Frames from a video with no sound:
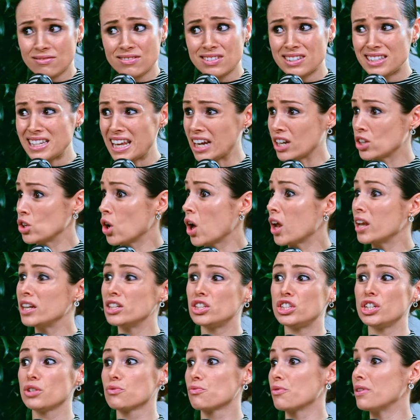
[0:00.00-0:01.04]

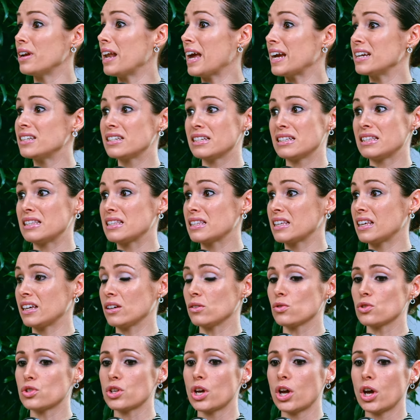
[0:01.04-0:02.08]
technology-related
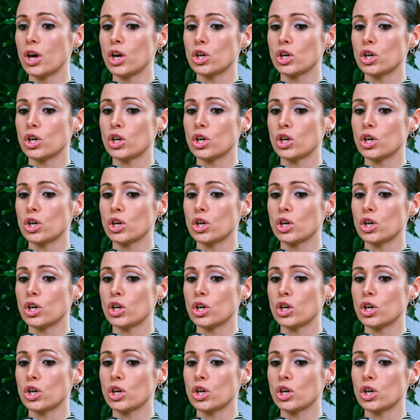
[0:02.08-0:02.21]
skills.